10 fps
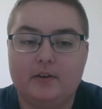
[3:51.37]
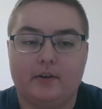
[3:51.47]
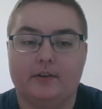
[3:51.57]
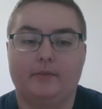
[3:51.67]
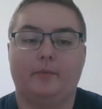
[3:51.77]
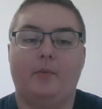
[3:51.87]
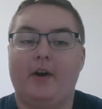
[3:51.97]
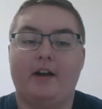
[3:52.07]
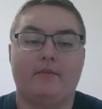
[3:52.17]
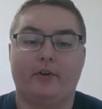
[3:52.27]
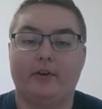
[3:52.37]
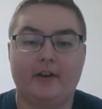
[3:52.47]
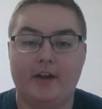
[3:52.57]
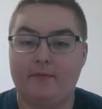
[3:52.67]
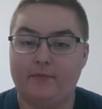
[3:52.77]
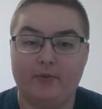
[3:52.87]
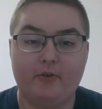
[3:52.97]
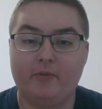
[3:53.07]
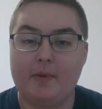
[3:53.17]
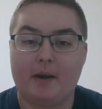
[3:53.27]
or whatever. If
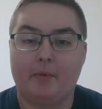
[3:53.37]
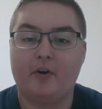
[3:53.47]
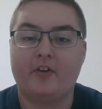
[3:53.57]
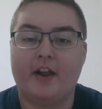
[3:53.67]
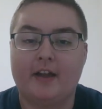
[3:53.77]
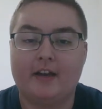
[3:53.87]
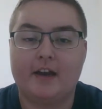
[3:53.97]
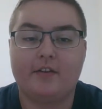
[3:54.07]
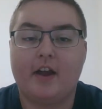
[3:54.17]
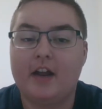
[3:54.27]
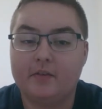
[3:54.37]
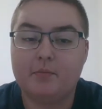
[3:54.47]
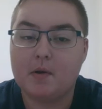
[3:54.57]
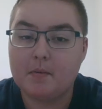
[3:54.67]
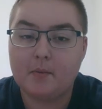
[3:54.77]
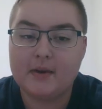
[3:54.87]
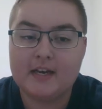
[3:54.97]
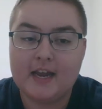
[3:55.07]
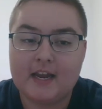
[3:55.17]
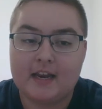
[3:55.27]
there's been a personality test, I have probably
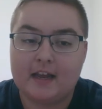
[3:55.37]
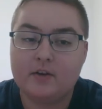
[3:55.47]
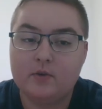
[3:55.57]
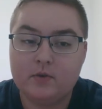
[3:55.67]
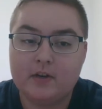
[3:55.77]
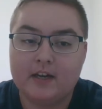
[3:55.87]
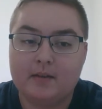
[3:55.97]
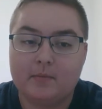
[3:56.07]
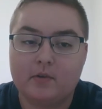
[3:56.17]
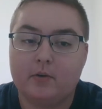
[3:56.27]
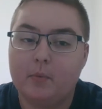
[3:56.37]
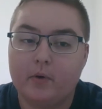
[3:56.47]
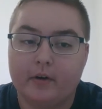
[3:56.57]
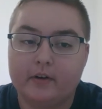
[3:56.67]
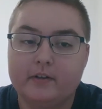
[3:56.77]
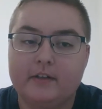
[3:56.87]
taken it 2 times or more.